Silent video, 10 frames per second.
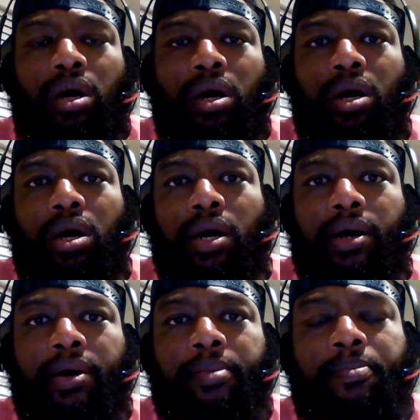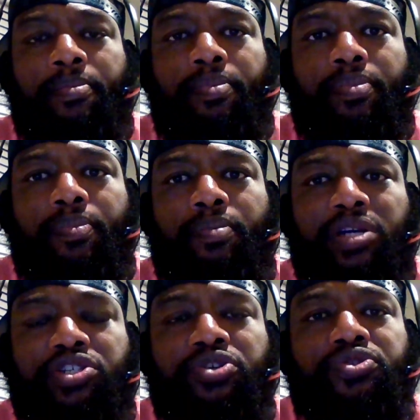my
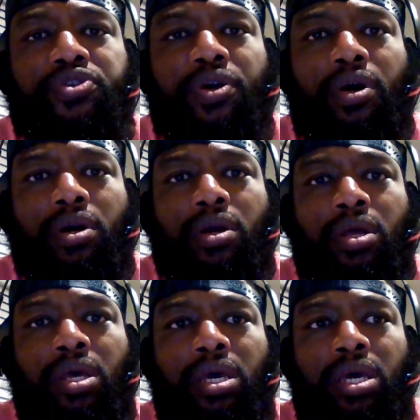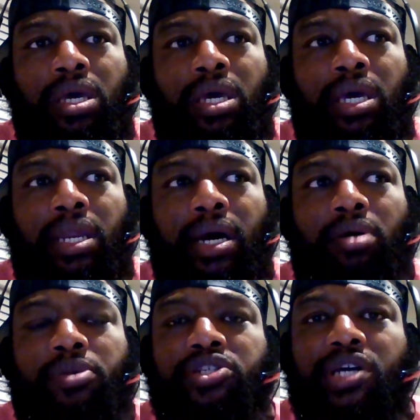children are, and how
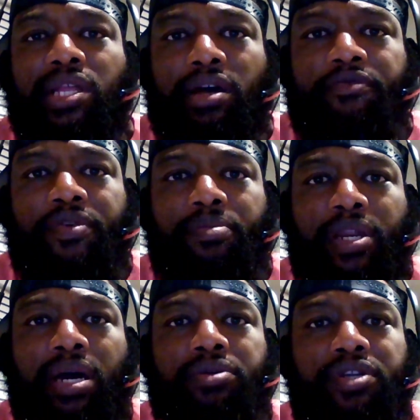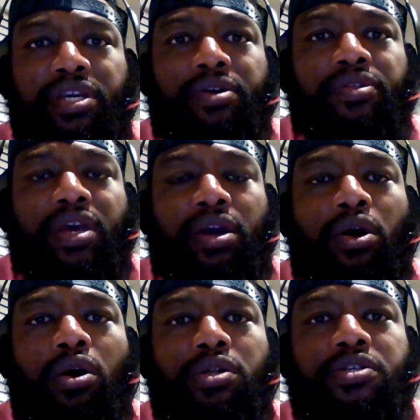much I love them, and how dear they
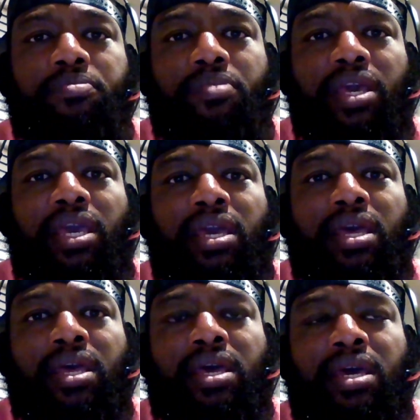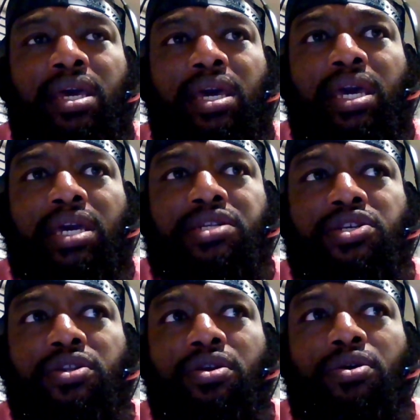are to me. And
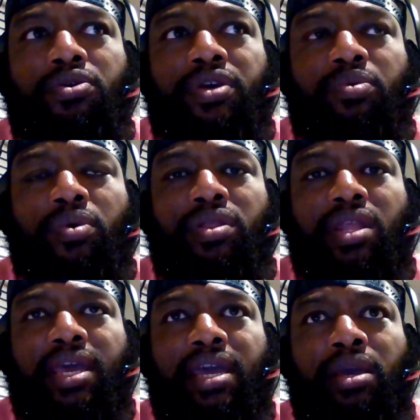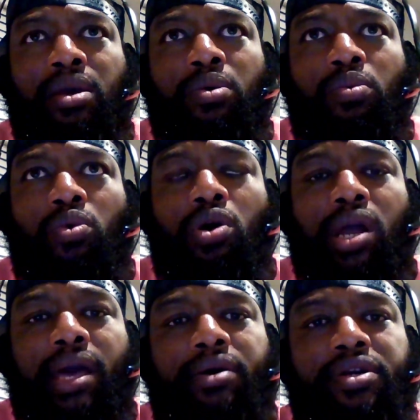to know that when they
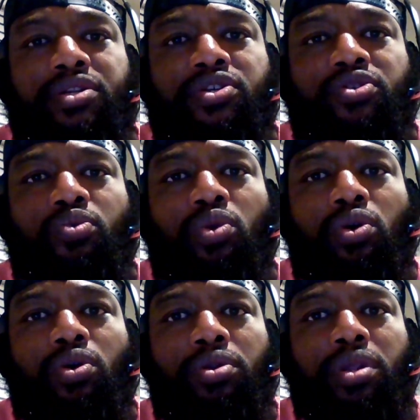walk out into the world,